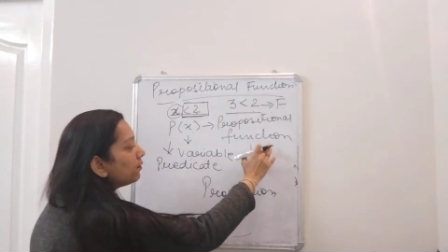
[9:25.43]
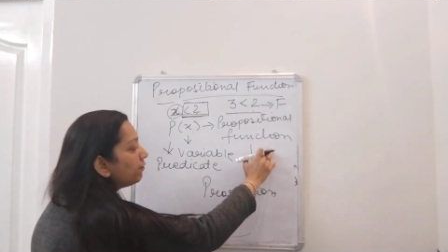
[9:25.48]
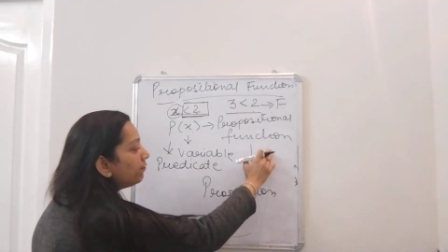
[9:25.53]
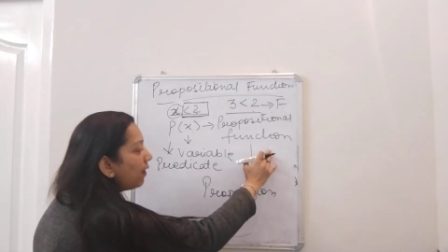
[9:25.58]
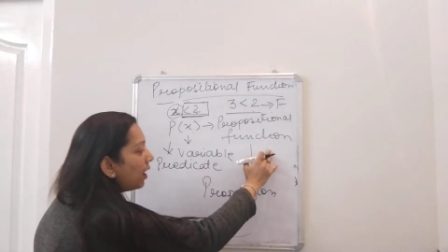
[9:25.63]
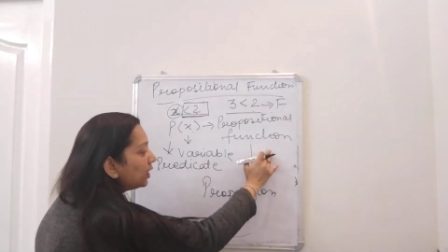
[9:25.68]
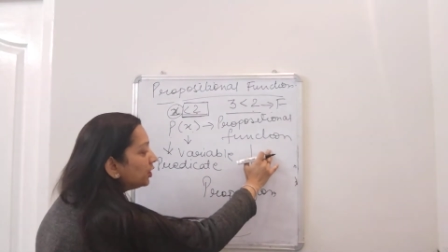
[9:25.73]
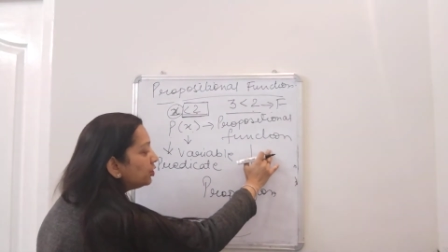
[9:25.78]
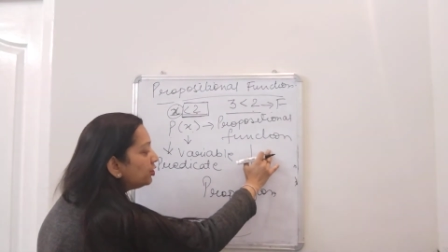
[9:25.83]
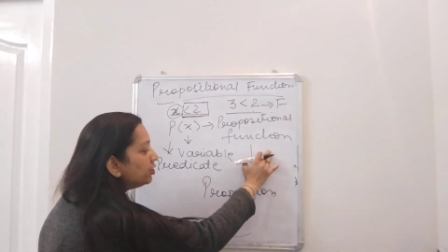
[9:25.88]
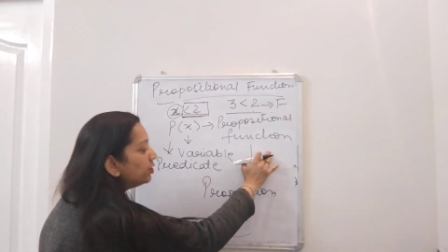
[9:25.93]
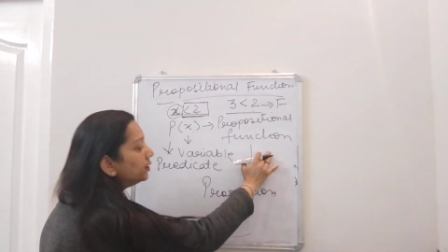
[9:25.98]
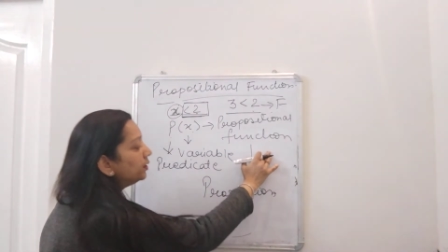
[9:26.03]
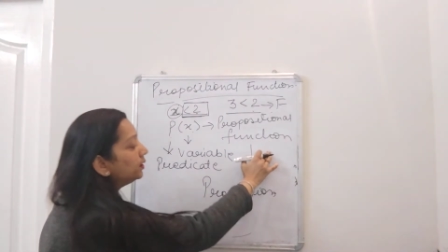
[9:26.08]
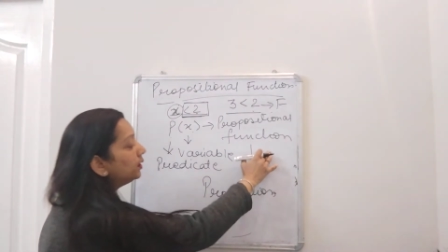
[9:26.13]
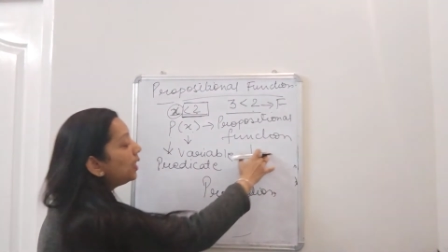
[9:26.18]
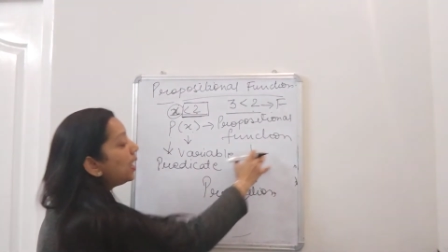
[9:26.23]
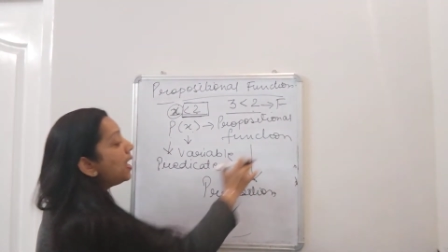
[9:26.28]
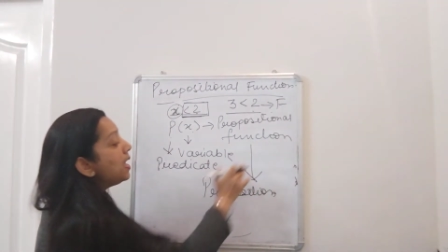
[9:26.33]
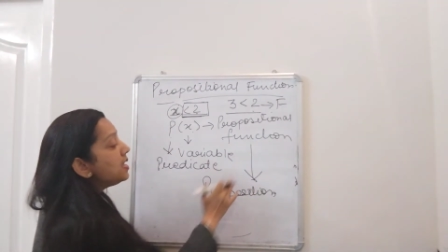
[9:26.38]

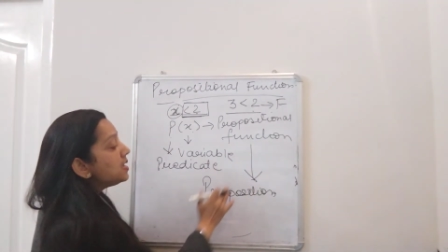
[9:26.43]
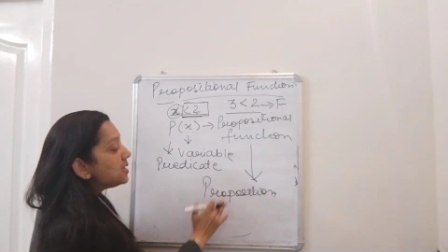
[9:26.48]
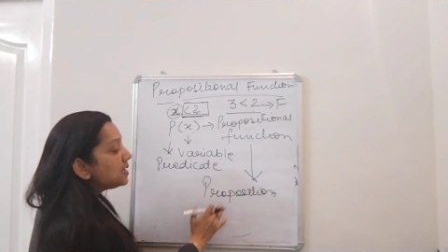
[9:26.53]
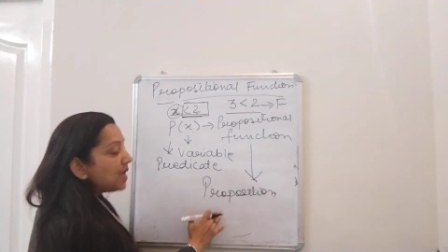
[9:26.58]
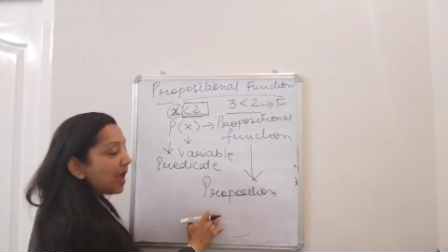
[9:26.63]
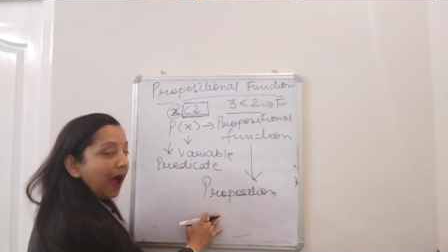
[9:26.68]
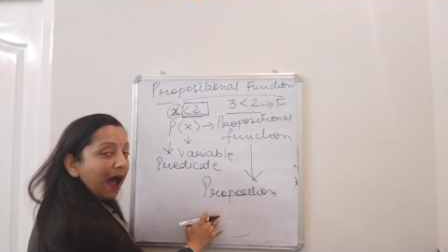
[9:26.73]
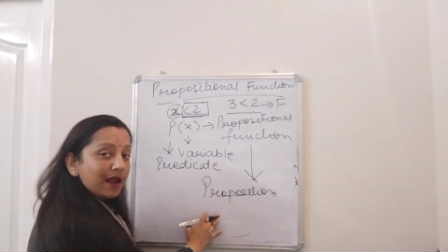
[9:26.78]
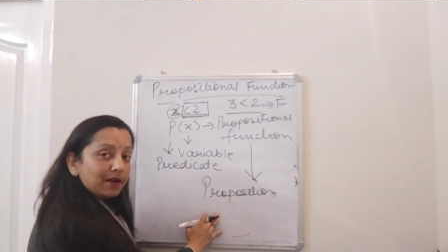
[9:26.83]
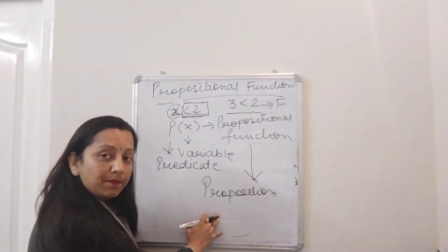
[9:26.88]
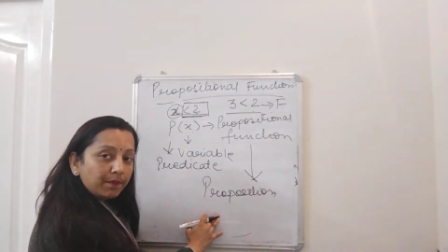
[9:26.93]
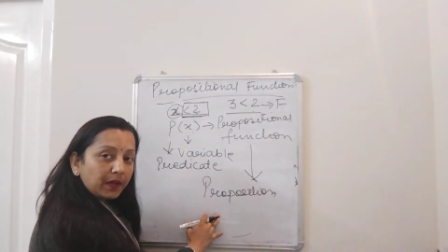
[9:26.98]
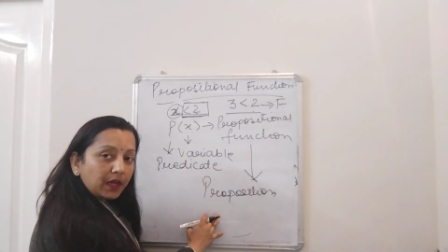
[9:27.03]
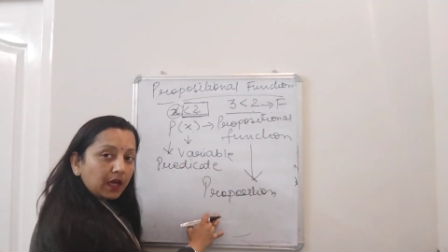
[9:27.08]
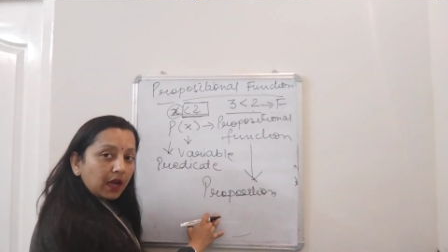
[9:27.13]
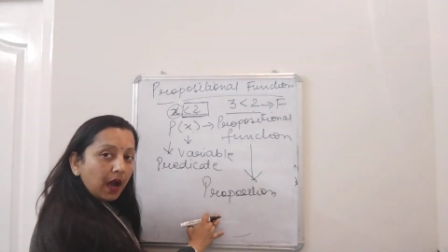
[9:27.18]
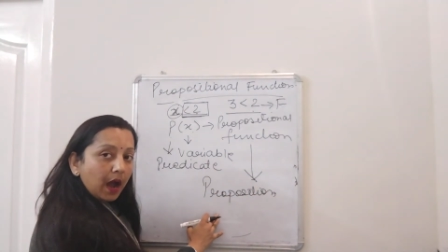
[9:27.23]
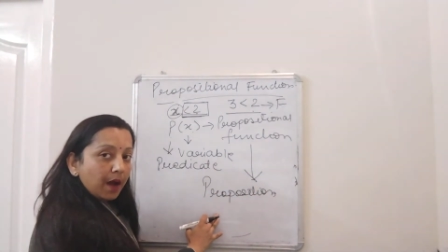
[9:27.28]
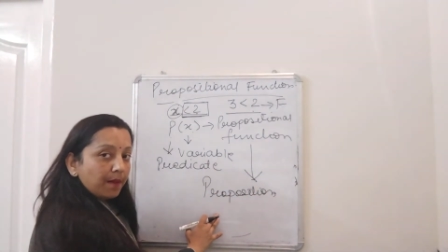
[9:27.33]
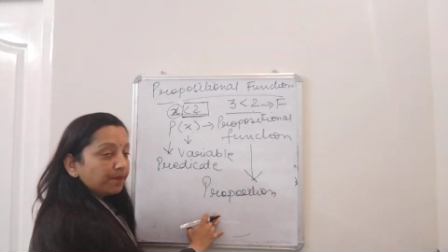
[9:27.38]
function can
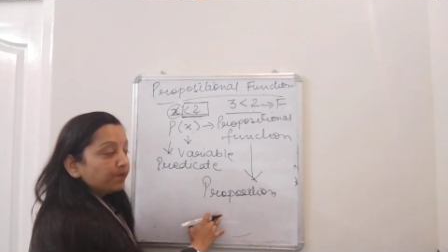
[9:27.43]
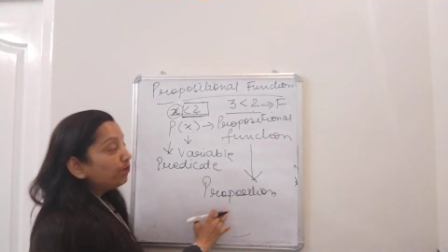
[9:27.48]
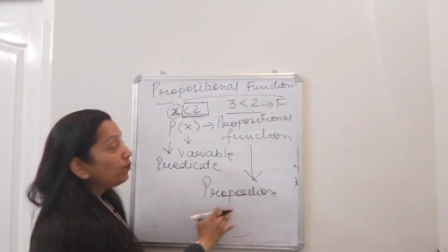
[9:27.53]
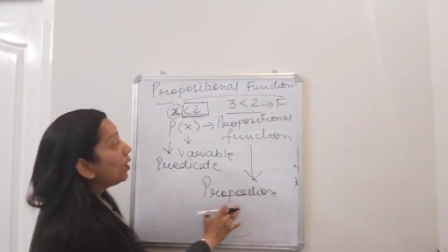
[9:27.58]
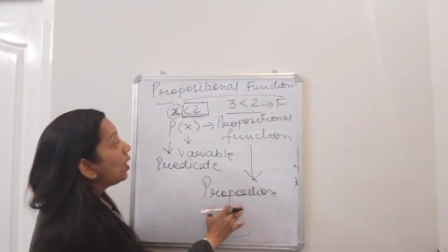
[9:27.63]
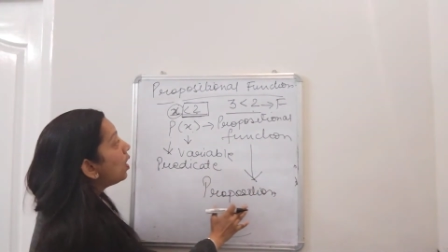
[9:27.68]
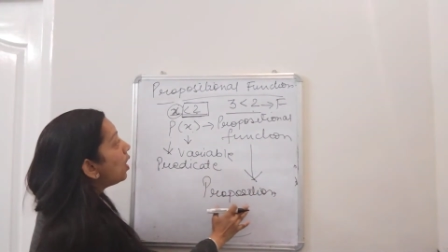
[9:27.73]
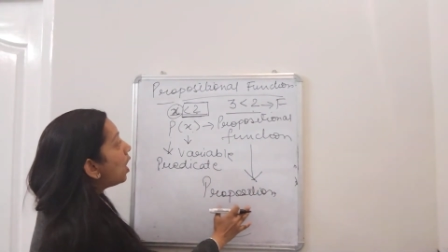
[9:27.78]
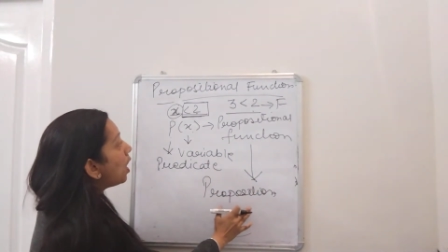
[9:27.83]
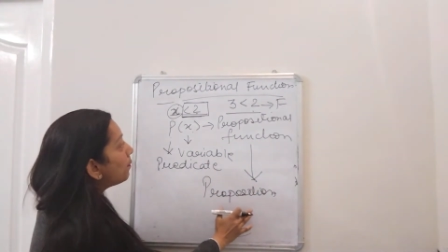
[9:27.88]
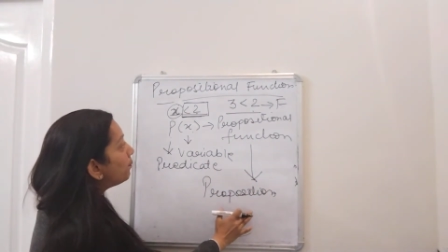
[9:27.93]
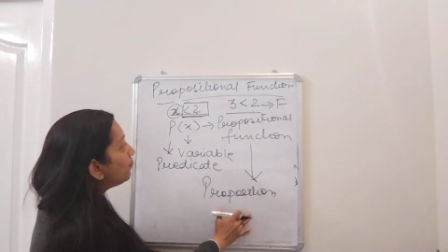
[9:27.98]
become a